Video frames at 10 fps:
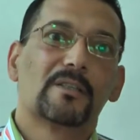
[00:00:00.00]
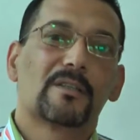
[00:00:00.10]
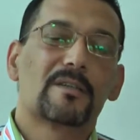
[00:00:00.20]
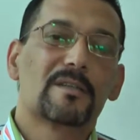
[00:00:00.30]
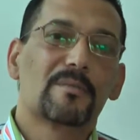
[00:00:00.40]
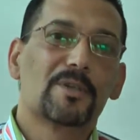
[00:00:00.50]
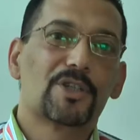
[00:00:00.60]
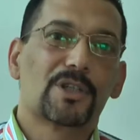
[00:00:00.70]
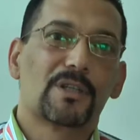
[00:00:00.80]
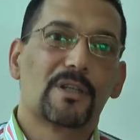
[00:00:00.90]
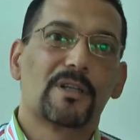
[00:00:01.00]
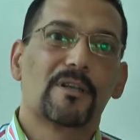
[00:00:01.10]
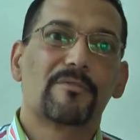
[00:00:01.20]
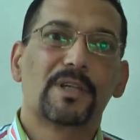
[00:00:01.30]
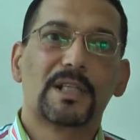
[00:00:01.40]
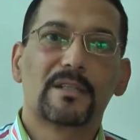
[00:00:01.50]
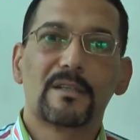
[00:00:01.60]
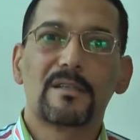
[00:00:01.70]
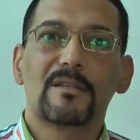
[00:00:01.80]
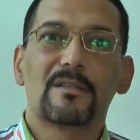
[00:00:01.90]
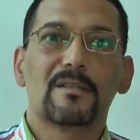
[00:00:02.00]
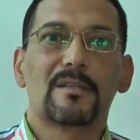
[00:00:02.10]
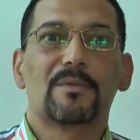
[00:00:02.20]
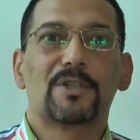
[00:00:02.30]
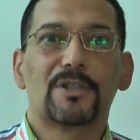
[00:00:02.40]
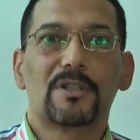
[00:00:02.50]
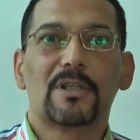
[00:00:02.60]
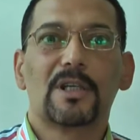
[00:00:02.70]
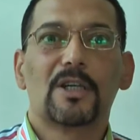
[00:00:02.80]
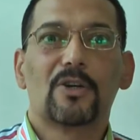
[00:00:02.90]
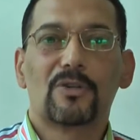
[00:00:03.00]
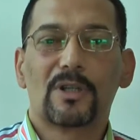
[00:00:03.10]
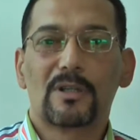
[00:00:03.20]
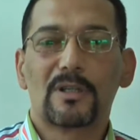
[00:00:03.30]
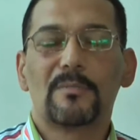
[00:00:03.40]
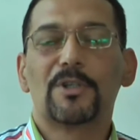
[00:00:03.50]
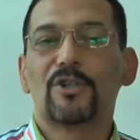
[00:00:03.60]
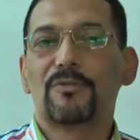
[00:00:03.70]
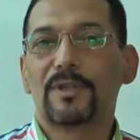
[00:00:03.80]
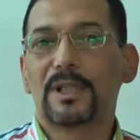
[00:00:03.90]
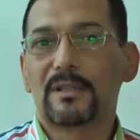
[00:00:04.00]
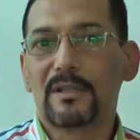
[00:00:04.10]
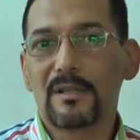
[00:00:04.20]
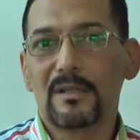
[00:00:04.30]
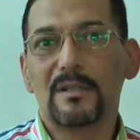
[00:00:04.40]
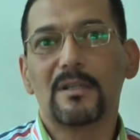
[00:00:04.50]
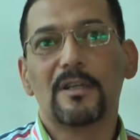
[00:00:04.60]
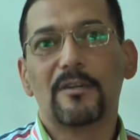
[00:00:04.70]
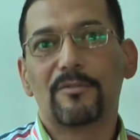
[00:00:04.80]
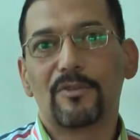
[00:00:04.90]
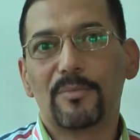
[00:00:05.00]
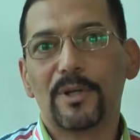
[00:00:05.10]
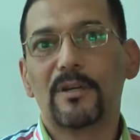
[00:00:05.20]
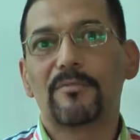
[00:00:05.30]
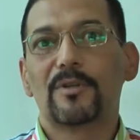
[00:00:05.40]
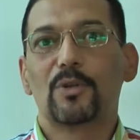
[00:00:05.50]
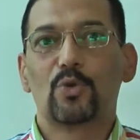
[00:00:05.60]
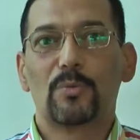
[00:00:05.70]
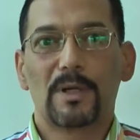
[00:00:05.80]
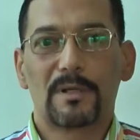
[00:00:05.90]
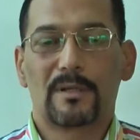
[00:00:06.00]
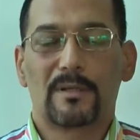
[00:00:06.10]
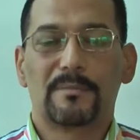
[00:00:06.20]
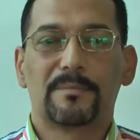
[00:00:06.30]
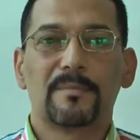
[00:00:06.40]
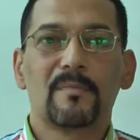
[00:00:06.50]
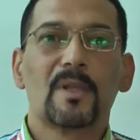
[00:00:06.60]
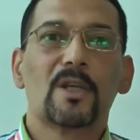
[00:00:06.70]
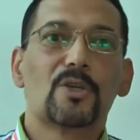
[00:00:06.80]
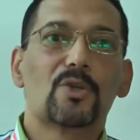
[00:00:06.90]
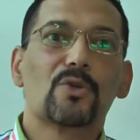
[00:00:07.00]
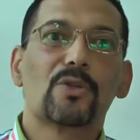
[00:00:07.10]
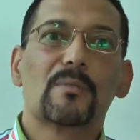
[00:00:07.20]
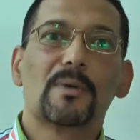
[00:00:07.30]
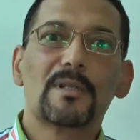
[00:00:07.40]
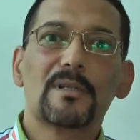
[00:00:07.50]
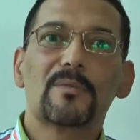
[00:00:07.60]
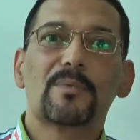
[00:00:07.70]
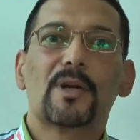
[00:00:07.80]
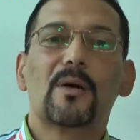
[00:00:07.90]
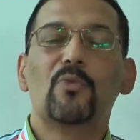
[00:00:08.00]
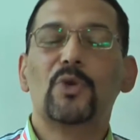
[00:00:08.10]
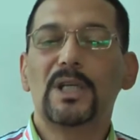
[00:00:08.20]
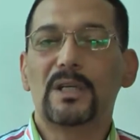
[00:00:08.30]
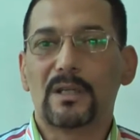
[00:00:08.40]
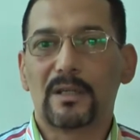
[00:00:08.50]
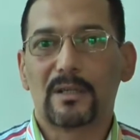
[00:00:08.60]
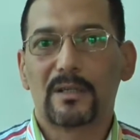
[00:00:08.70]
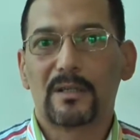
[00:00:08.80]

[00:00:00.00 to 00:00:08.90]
transmission, the nerve electricity transmission, or the transmission of electricity from nerve to muscle. So the muscles become weak.